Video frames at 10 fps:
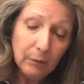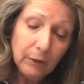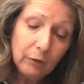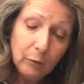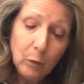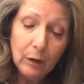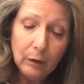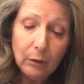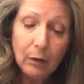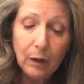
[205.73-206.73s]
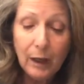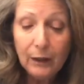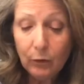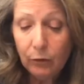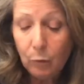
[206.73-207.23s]
This one, I
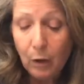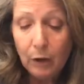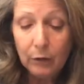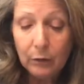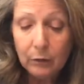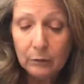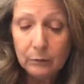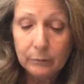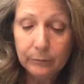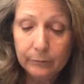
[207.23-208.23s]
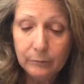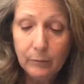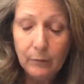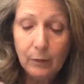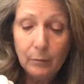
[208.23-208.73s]
use water,
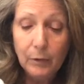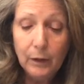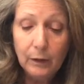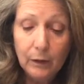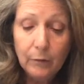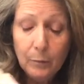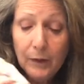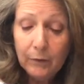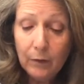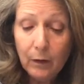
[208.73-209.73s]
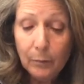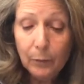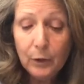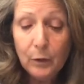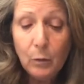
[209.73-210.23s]
but it's mixing up
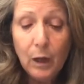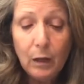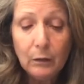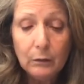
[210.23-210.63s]
pretty well.